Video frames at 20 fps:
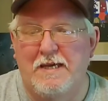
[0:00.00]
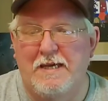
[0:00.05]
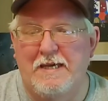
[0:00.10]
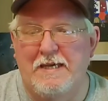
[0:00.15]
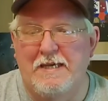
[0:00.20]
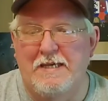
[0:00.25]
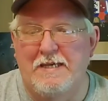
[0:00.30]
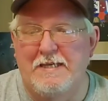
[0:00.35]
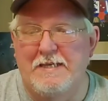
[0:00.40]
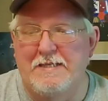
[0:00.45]

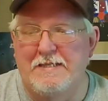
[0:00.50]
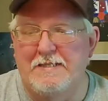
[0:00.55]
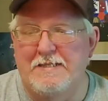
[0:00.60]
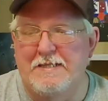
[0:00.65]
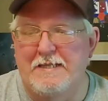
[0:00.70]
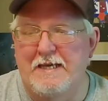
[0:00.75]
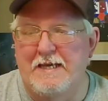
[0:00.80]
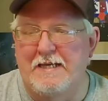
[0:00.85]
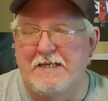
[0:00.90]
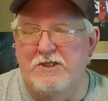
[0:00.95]
is
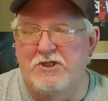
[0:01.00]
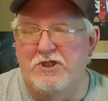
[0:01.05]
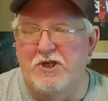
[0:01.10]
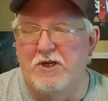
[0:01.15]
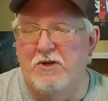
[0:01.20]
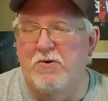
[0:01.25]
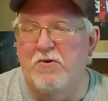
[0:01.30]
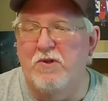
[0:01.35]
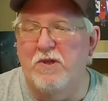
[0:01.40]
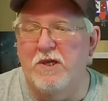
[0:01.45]
they
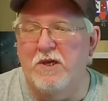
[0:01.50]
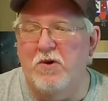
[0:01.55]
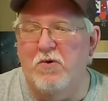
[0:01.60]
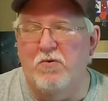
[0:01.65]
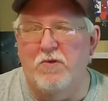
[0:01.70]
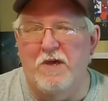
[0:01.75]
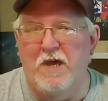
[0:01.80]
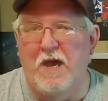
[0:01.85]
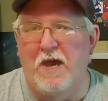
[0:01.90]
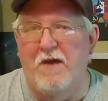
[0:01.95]
generally
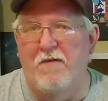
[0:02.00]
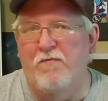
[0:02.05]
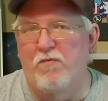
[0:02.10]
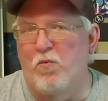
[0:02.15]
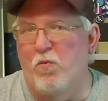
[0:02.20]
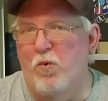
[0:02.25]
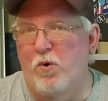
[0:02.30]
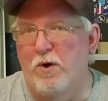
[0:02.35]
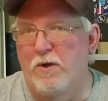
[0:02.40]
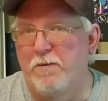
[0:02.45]
only have
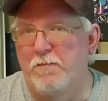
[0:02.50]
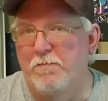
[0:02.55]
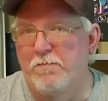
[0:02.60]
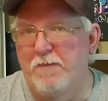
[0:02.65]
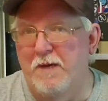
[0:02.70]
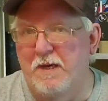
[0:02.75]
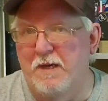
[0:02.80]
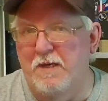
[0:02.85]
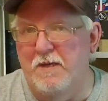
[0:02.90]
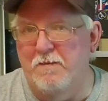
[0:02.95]
one
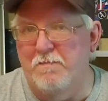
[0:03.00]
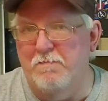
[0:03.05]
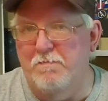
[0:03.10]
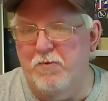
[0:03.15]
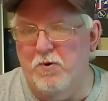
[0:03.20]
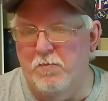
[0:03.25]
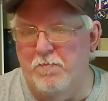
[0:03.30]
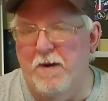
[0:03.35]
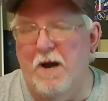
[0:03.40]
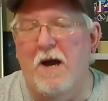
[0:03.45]
pin
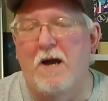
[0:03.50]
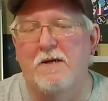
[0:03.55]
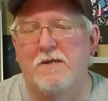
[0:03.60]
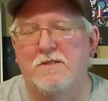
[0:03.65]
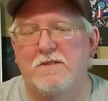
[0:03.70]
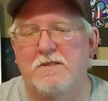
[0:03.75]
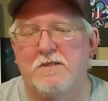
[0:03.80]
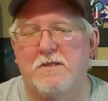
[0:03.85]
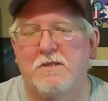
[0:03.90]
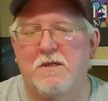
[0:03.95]
per
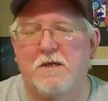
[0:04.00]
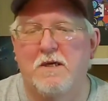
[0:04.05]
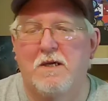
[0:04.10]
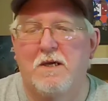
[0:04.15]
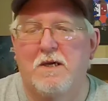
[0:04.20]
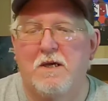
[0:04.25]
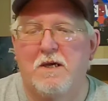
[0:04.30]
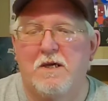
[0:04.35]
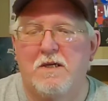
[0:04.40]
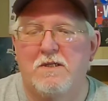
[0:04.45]
box.
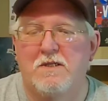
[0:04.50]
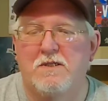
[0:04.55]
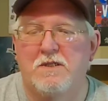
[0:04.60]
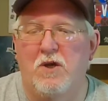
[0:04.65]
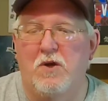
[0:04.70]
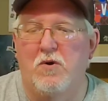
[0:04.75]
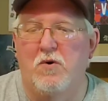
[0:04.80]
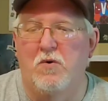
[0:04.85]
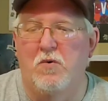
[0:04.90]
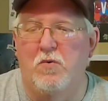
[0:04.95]

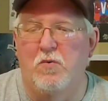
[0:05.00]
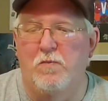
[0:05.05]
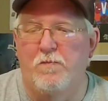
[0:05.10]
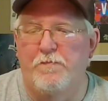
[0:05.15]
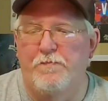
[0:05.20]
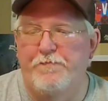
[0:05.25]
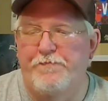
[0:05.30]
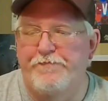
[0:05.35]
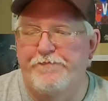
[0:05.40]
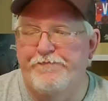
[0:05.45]
So
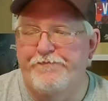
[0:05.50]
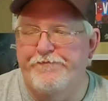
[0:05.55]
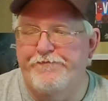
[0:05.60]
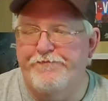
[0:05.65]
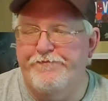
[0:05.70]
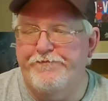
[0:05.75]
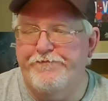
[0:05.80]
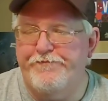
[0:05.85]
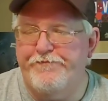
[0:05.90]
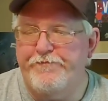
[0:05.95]

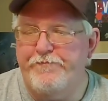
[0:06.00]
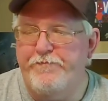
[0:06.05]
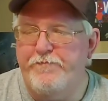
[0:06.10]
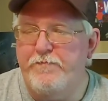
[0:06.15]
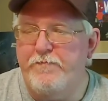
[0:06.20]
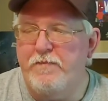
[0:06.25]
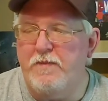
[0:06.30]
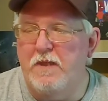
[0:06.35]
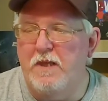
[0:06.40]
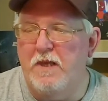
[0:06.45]

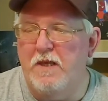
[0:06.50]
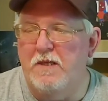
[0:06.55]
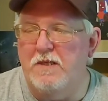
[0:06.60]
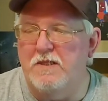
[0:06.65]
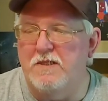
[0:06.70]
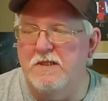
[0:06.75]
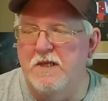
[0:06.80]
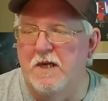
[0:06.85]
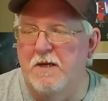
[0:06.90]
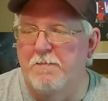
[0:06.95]

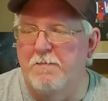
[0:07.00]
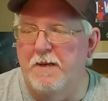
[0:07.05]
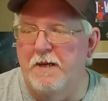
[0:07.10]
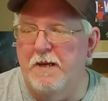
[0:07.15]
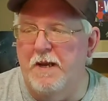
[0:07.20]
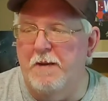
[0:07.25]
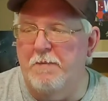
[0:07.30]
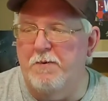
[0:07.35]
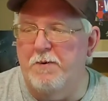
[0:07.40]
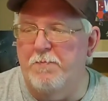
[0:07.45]
instead of
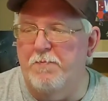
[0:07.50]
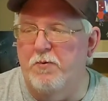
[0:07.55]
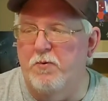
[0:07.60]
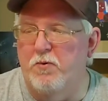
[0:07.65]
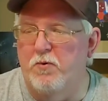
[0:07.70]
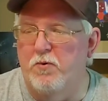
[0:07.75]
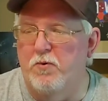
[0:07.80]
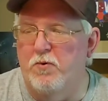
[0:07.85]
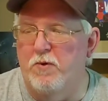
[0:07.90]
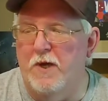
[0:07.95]
being able to
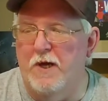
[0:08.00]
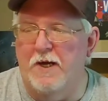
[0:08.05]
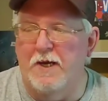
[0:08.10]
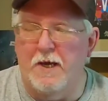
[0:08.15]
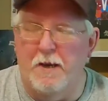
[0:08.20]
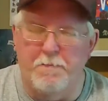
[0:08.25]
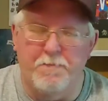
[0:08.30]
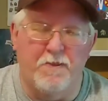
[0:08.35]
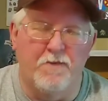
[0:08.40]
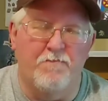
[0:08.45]
pull a
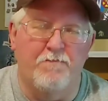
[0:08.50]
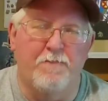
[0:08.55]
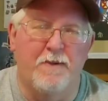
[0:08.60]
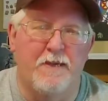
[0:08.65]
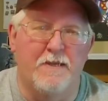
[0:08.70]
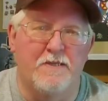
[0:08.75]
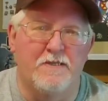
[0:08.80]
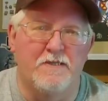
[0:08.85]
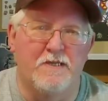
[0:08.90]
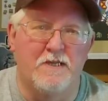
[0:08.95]
couple of
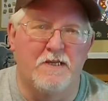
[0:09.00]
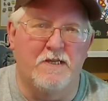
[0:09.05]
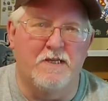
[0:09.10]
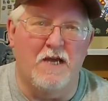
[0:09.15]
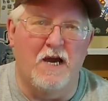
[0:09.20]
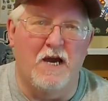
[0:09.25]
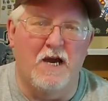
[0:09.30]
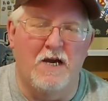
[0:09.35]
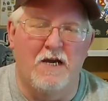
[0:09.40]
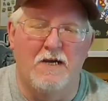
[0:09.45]
pins at a
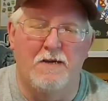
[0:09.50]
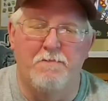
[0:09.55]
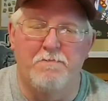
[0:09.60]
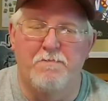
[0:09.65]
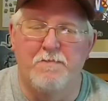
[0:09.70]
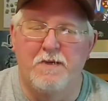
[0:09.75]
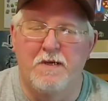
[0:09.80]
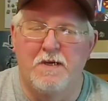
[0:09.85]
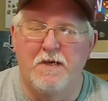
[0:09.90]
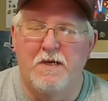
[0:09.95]

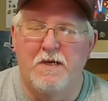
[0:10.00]
time,